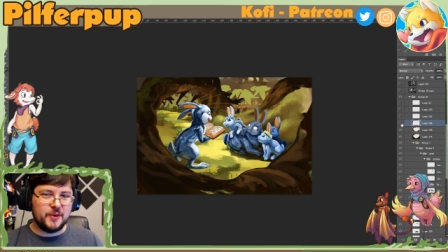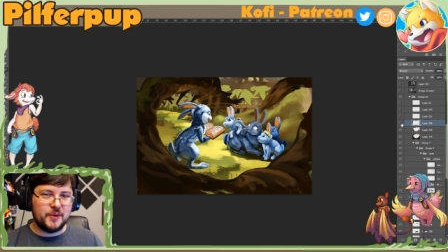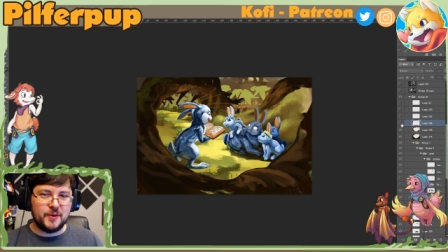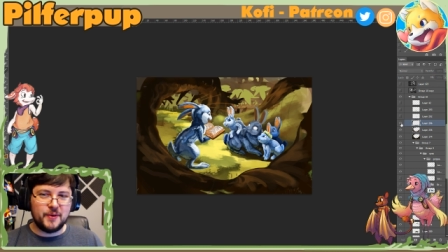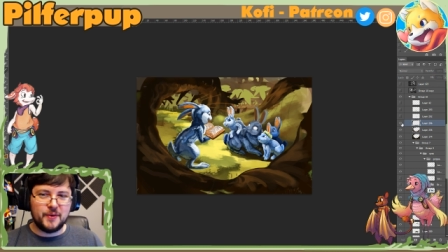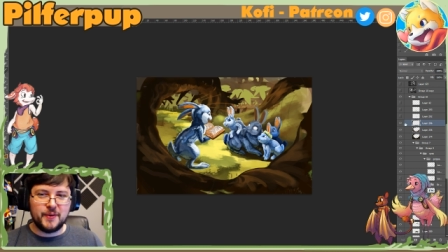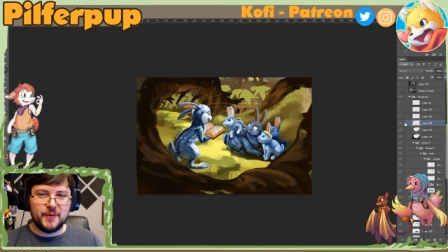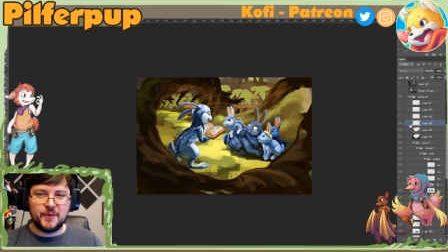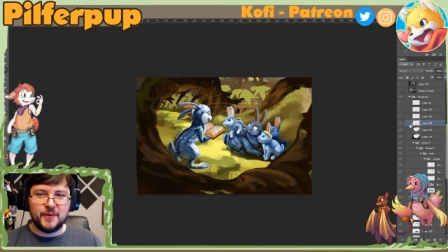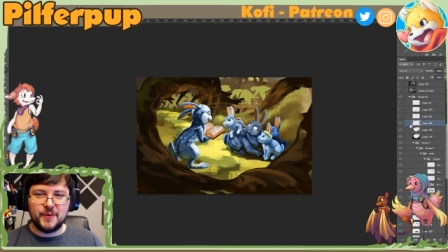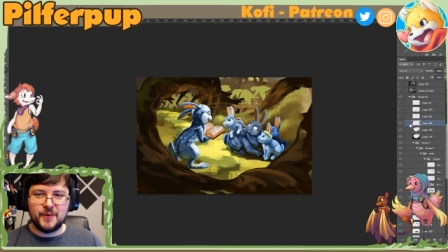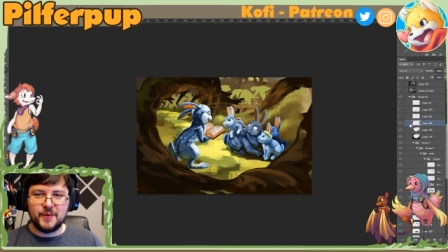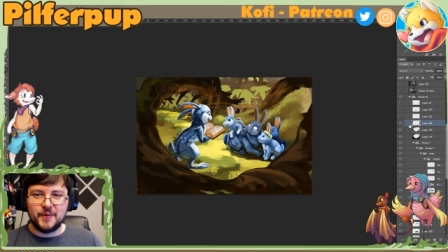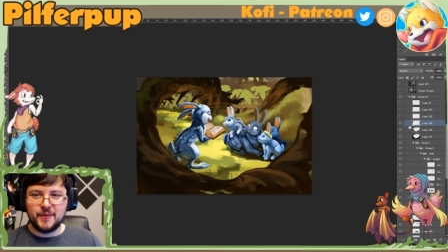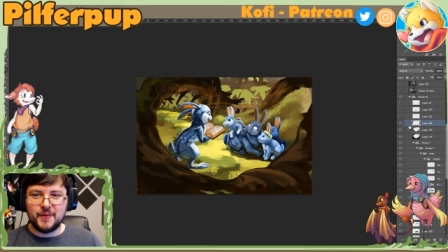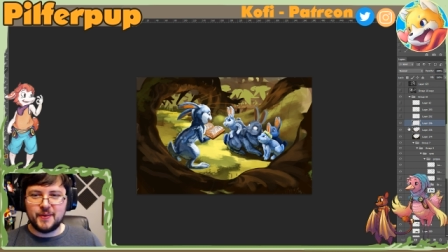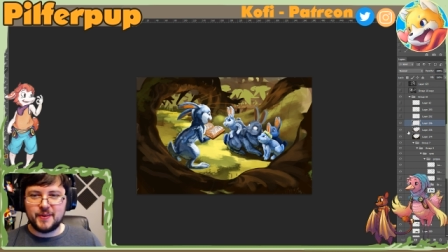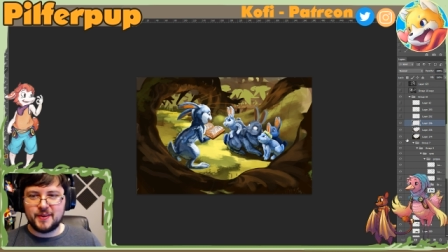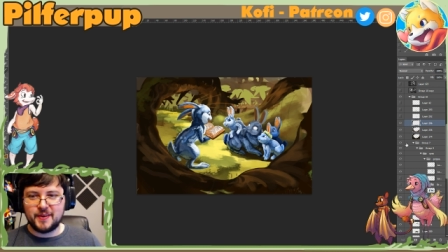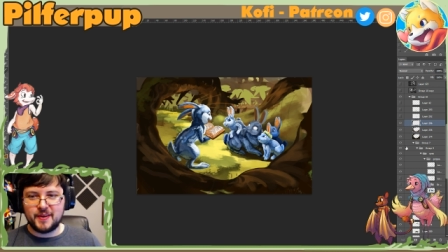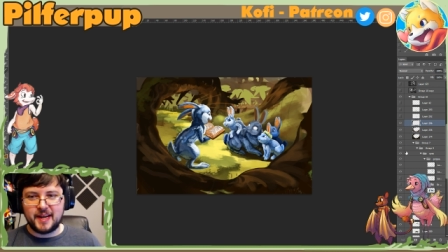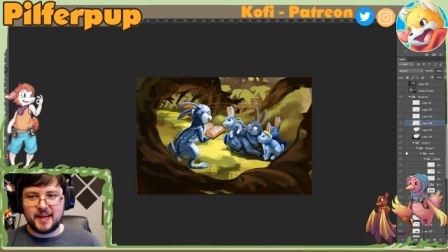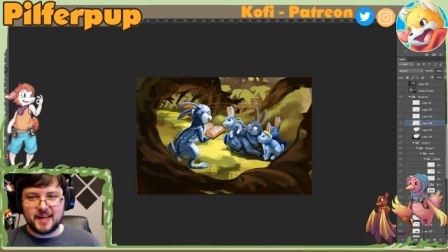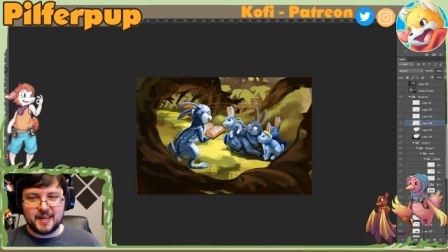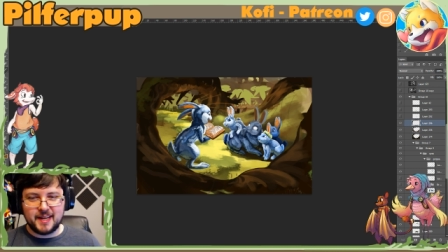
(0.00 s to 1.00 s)
Oh,
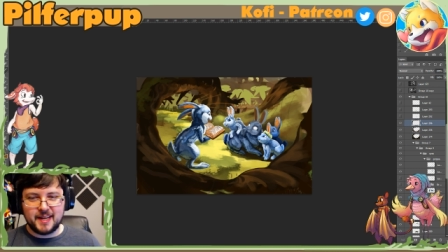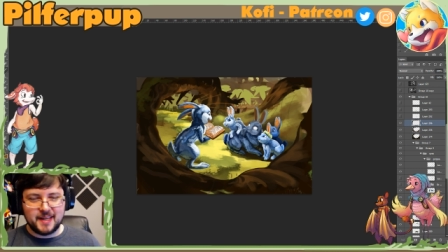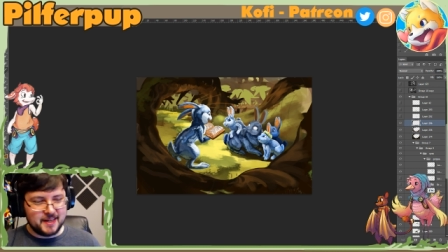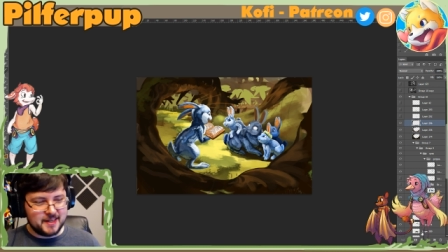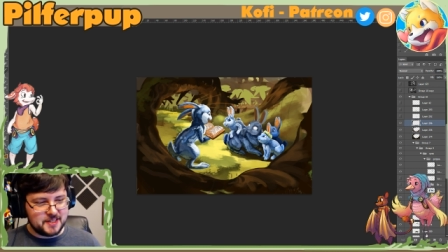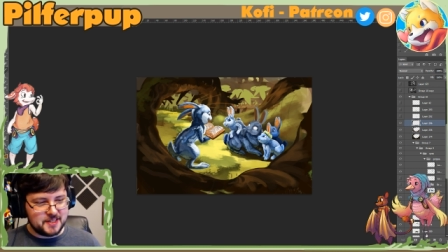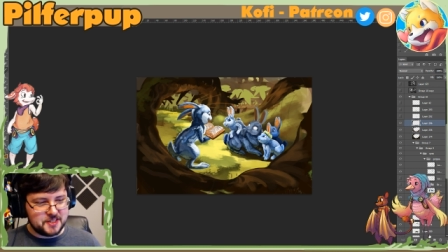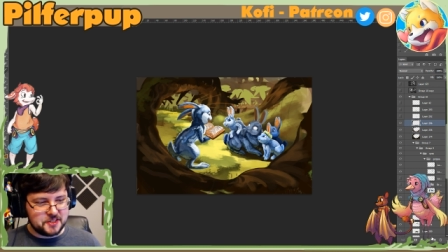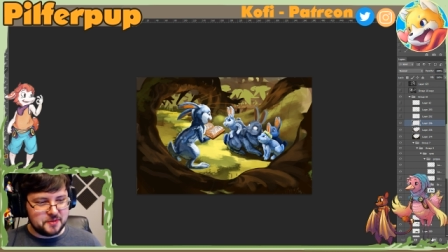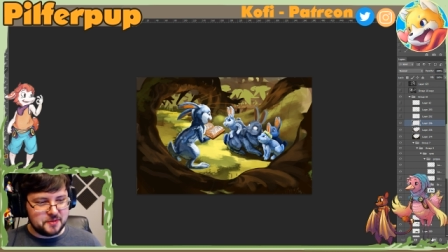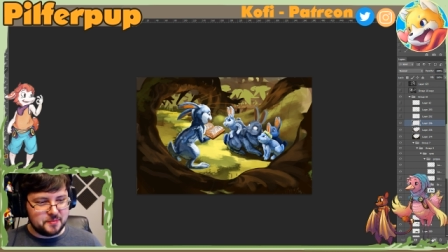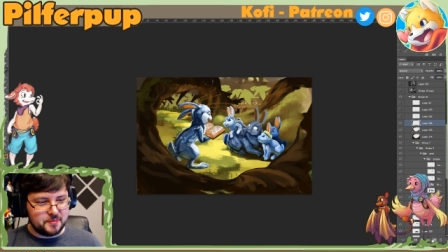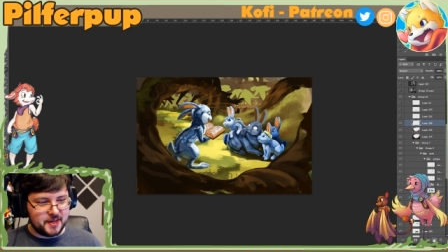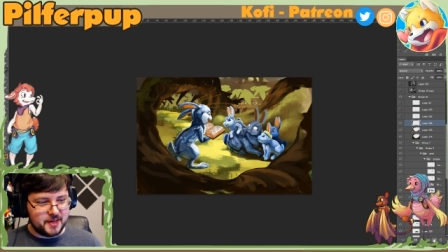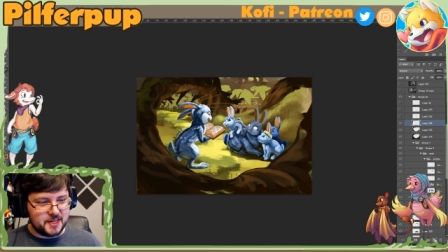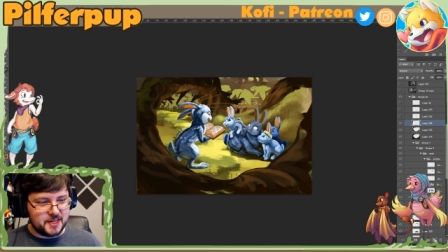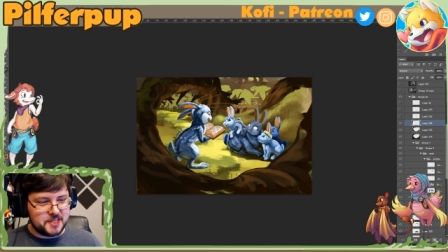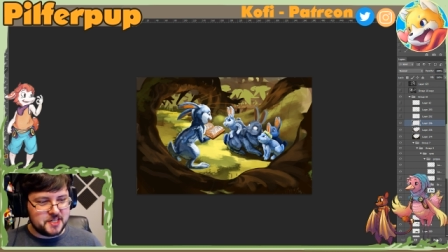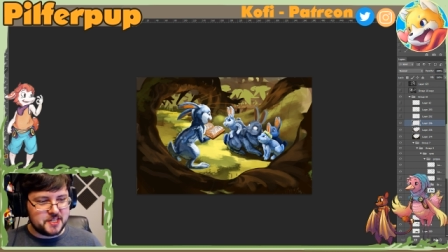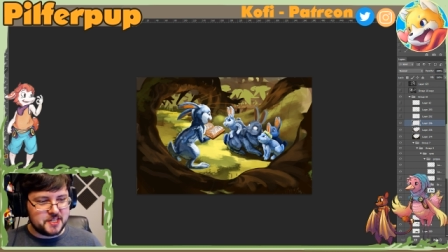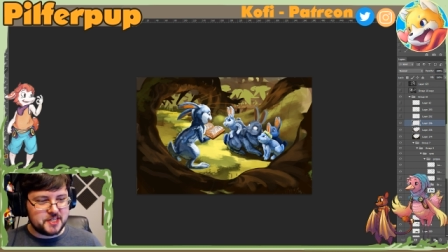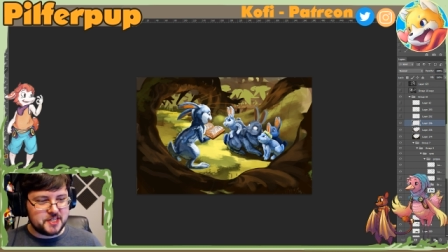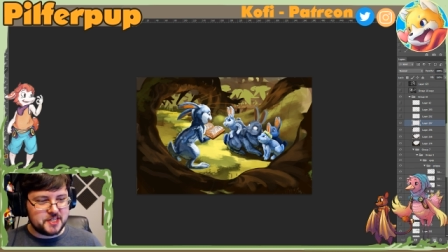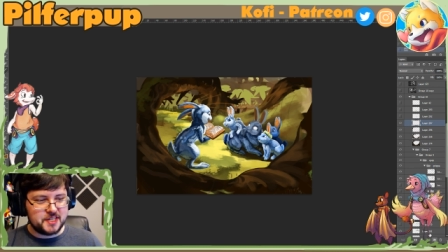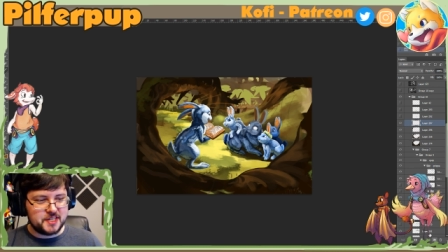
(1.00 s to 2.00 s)
you ate too
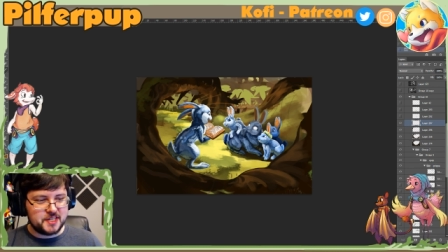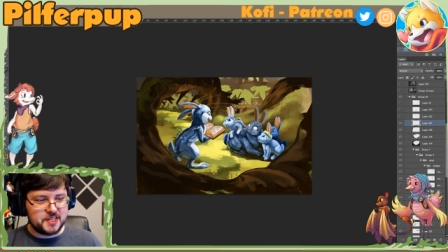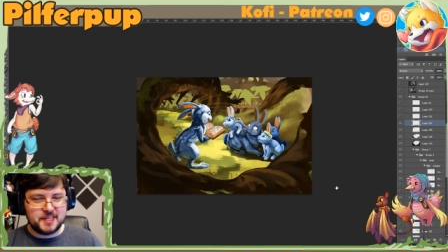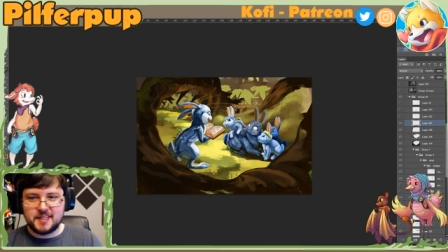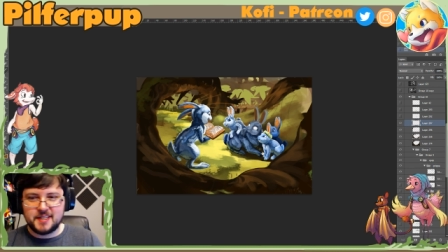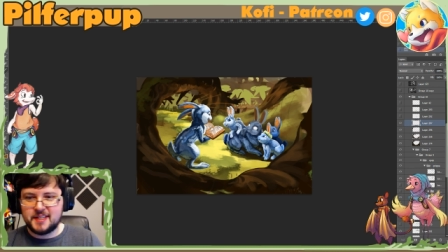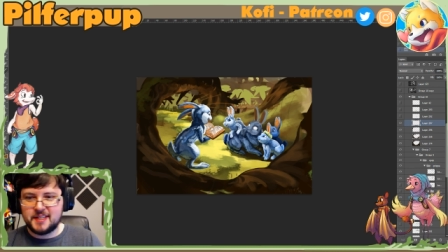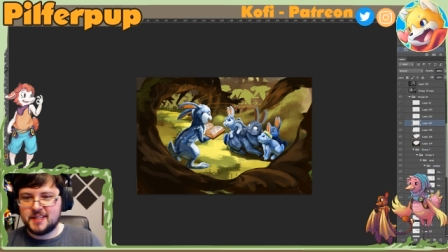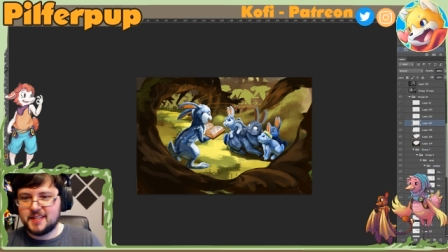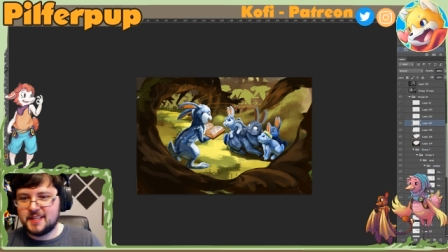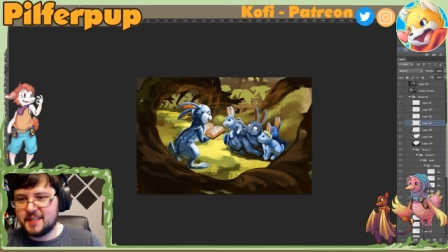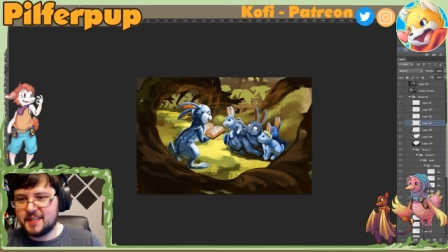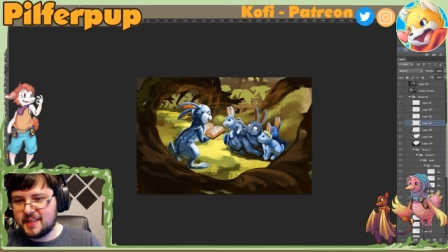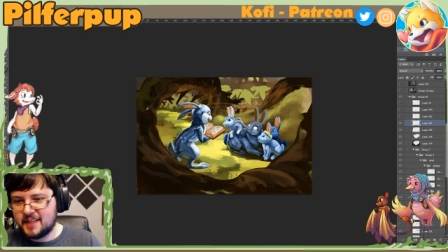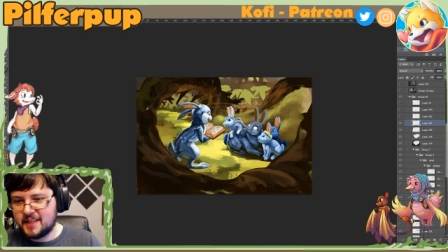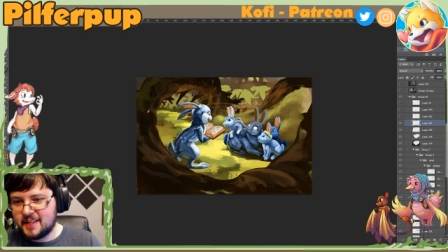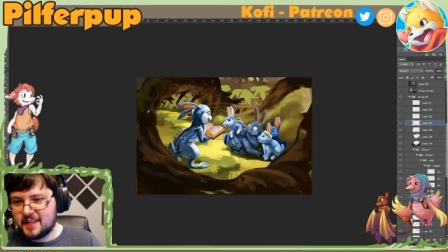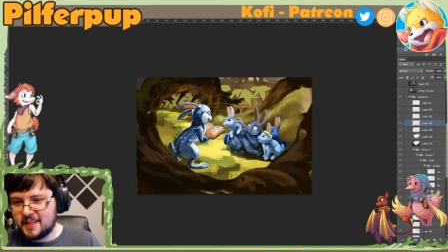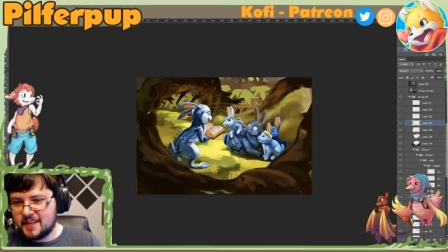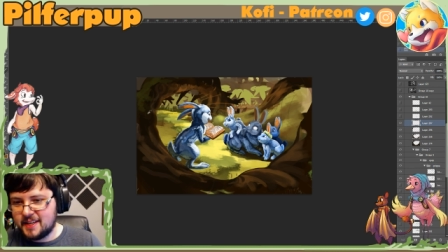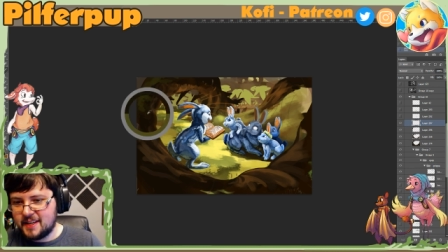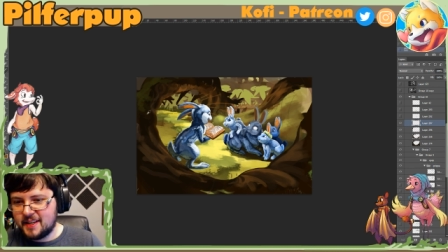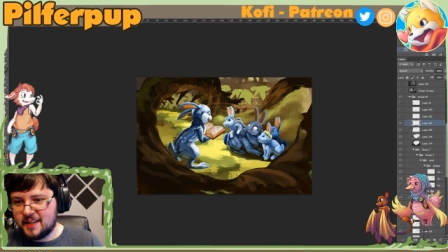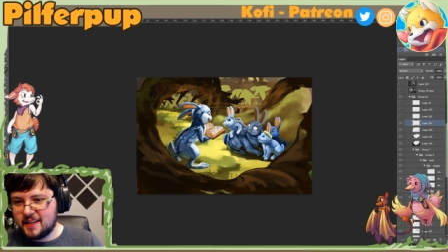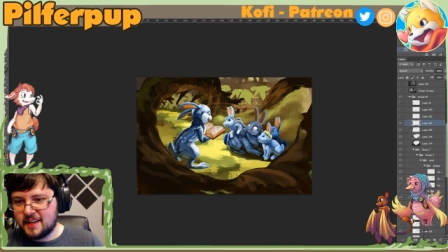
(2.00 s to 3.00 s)
much
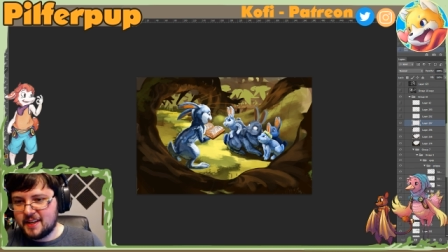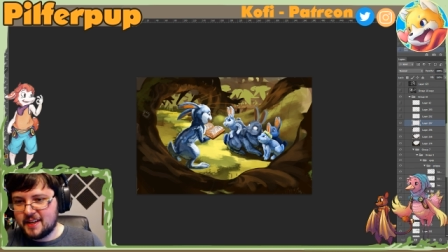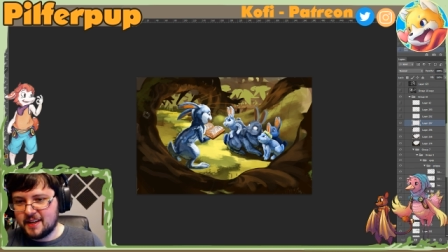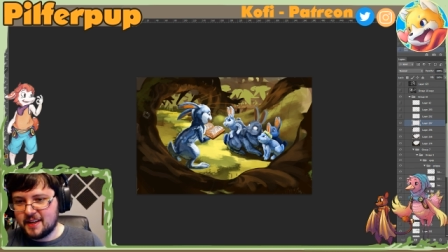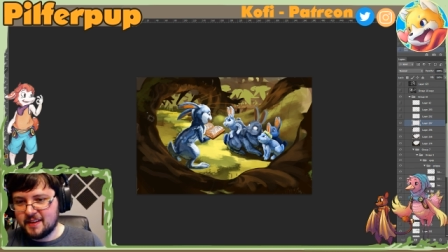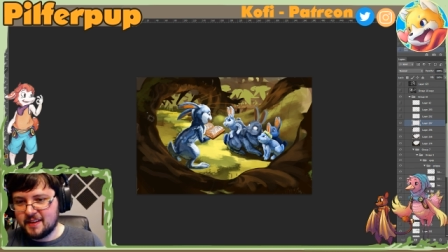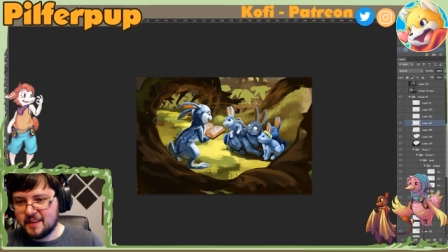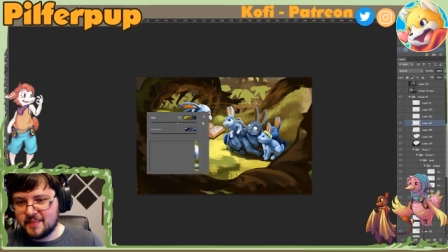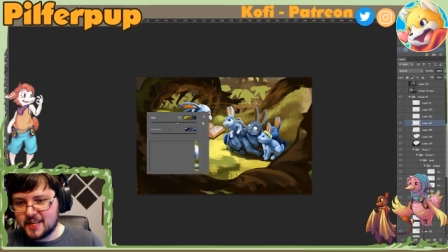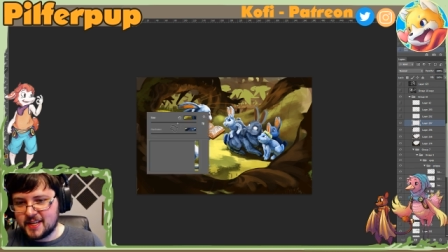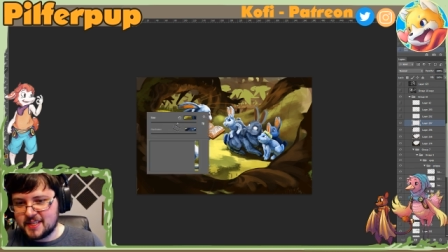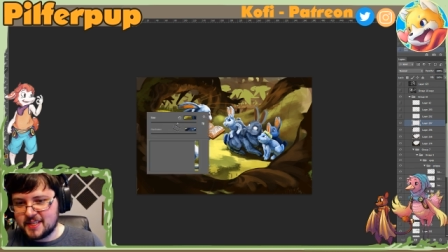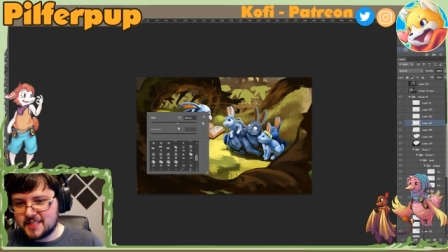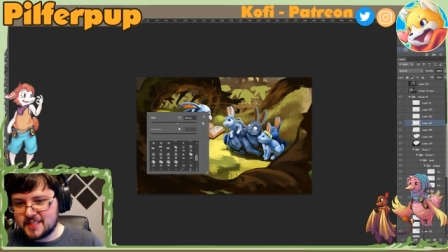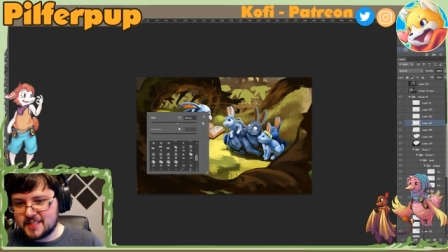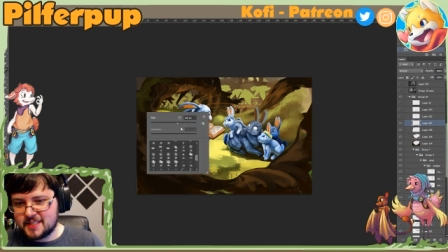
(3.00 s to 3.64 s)
of that